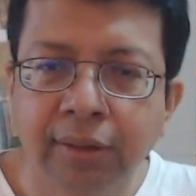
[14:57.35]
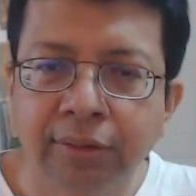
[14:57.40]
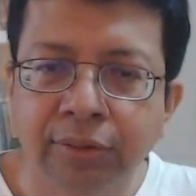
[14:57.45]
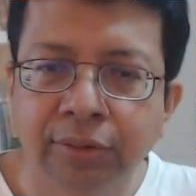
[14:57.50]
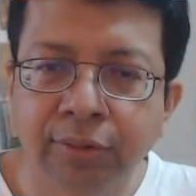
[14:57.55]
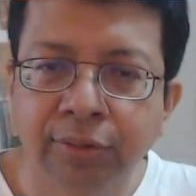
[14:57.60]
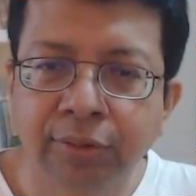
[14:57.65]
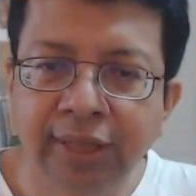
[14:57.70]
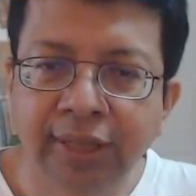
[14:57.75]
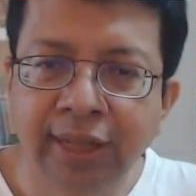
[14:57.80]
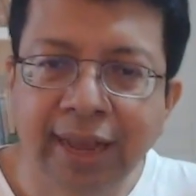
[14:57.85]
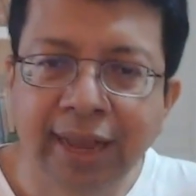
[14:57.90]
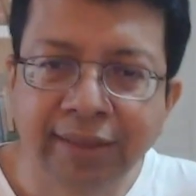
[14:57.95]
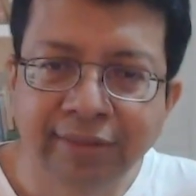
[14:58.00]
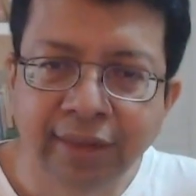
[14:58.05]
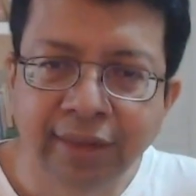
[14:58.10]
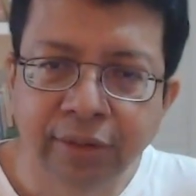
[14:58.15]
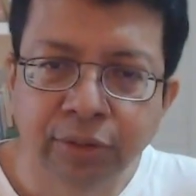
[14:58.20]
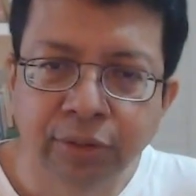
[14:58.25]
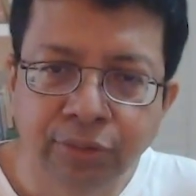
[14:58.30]
So when the
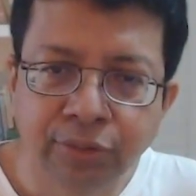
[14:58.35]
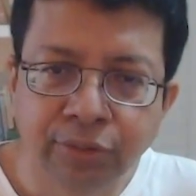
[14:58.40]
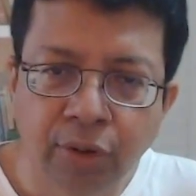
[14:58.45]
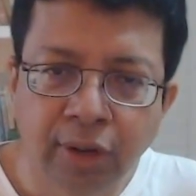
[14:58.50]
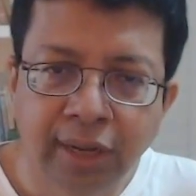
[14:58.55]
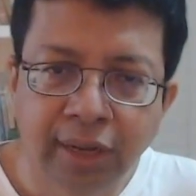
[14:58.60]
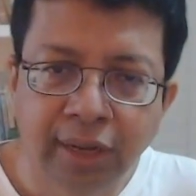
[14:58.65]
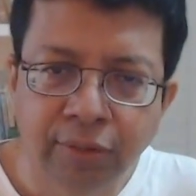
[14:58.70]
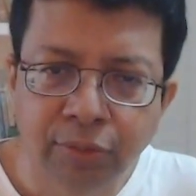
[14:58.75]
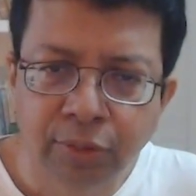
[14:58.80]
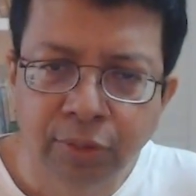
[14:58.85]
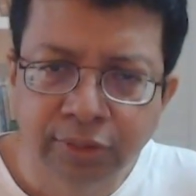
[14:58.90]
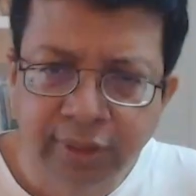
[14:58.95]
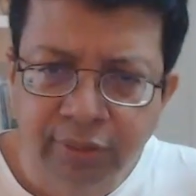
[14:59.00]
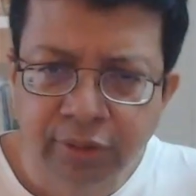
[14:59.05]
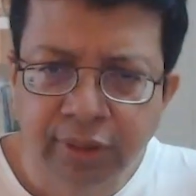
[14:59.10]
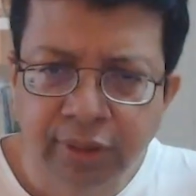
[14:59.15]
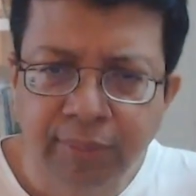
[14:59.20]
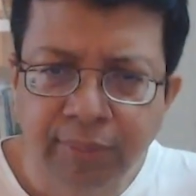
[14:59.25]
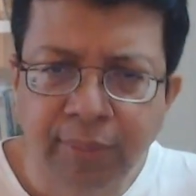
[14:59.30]
Nasdaq was falling, of course,
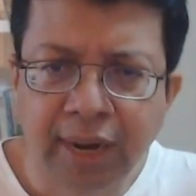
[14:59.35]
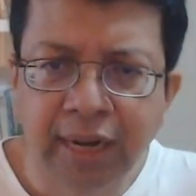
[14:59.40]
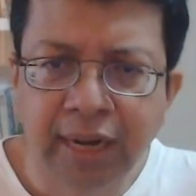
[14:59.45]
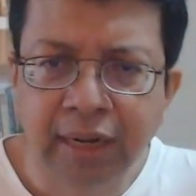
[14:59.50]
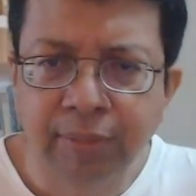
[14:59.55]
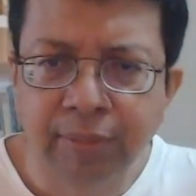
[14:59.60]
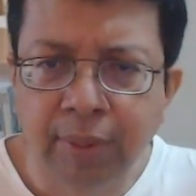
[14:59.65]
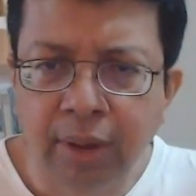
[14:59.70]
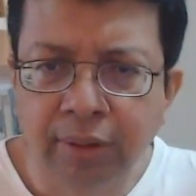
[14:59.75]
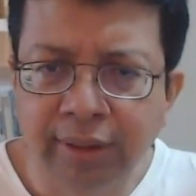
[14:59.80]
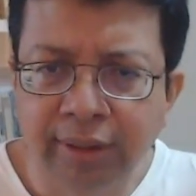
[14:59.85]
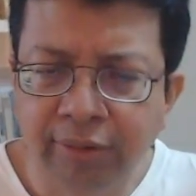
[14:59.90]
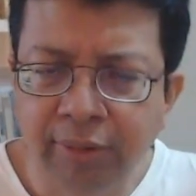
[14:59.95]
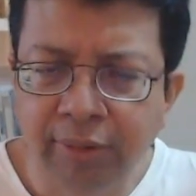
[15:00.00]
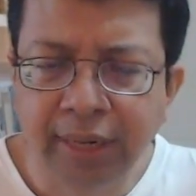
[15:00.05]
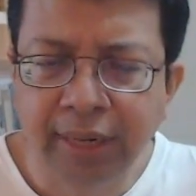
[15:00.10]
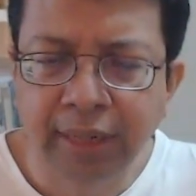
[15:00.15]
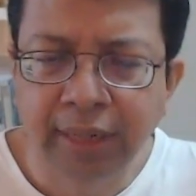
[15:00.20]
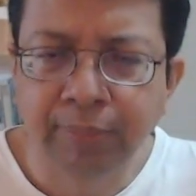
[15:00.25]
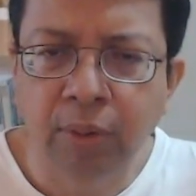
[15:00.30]
there was a mild, there were
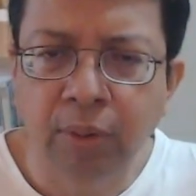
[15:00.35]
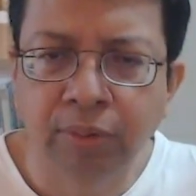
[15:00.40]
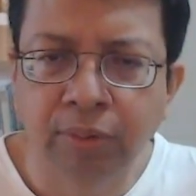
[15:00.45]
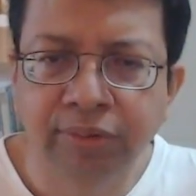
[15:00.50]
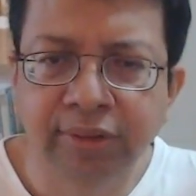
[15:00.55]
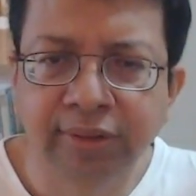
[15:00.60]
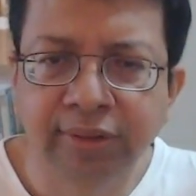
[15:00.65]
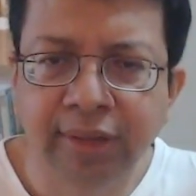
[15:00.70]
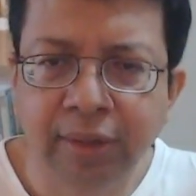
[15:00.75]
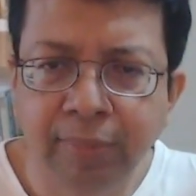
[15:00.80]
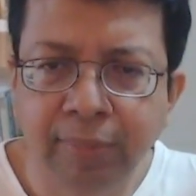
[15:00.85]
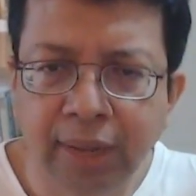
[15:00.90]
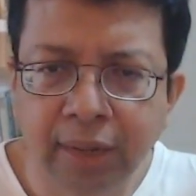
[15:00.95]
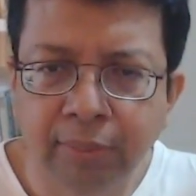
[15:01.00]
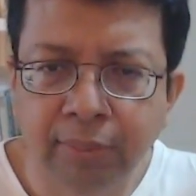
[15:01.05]
many bounces and bear